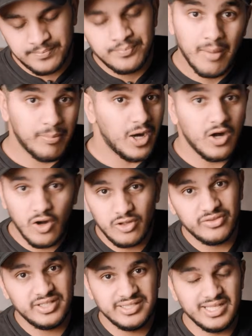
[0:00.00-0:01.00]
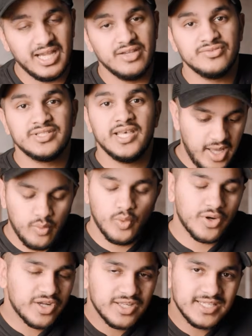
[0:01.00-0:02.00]
I bought all these knives and
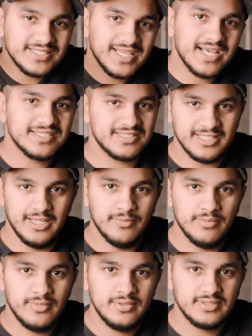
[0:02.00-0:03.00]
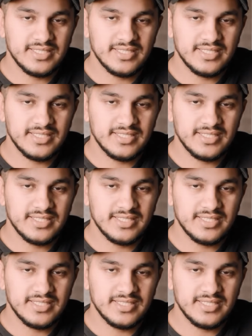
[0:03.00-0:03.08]
we're gonna test them